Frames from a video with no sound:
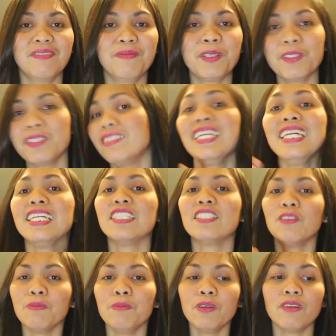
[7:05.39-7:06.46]
Because really, it's
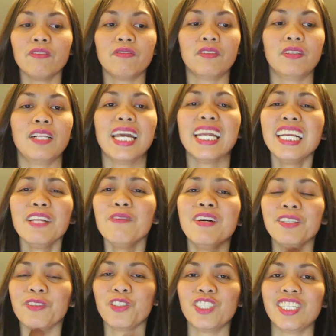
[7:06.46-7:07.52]
so beautiful. I really
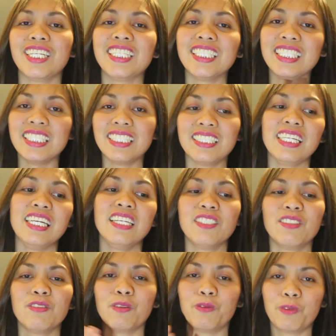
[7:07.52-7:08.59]
want to share these
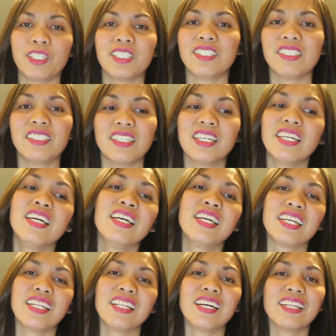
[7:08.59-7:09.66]
things to the world,
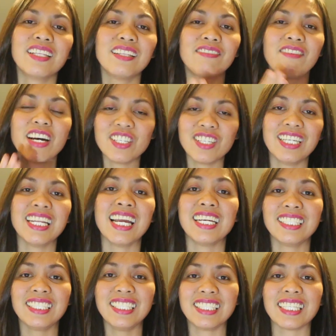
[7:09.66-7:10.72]
that Russian
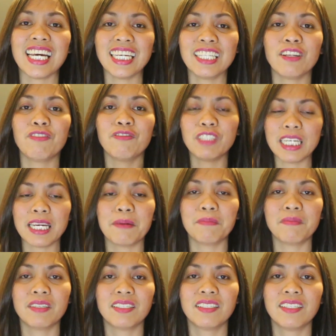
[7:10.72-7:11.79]
has this kind of
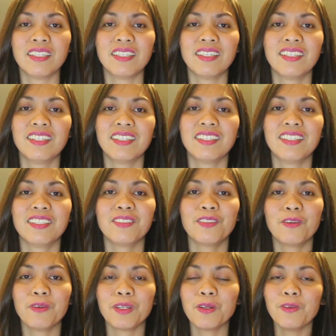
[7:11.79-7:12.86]
gem.
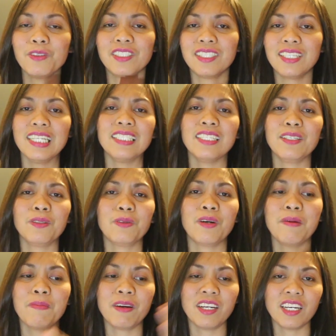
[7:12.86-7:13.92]
So we don't just listen to
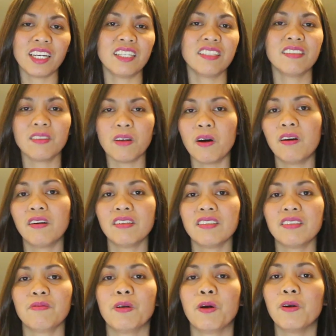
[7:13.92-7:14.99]
American
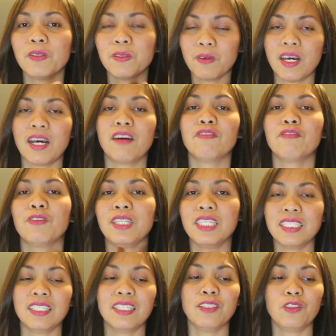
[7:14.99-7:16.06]
songs, we also have to
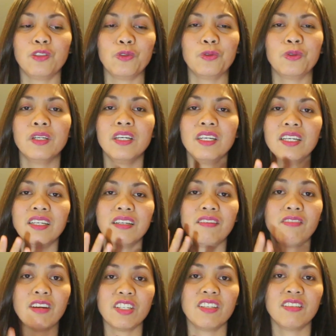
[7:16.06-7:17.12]
listen to
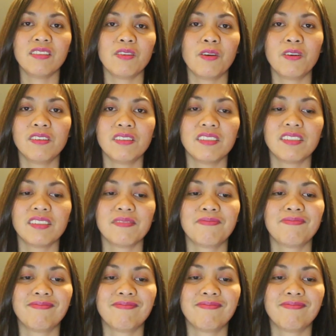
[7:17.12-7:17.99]
Russian songs.